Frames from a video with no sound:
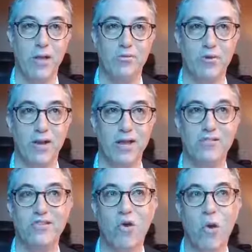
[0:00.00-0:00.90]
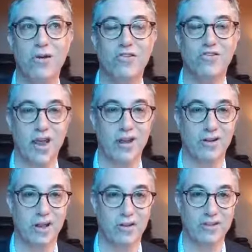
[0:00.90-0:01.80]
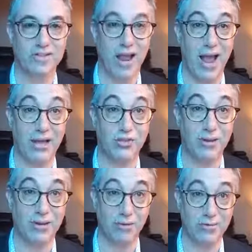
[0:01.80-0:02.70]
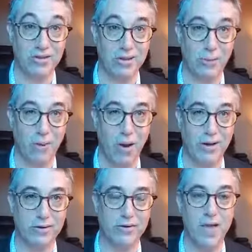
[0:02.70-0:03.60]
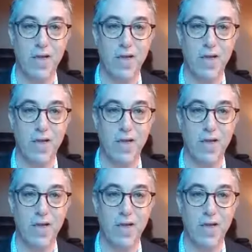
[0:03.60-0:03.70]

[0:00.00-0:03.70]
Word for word: So I guess it's hard to say unless I actually looked at the product.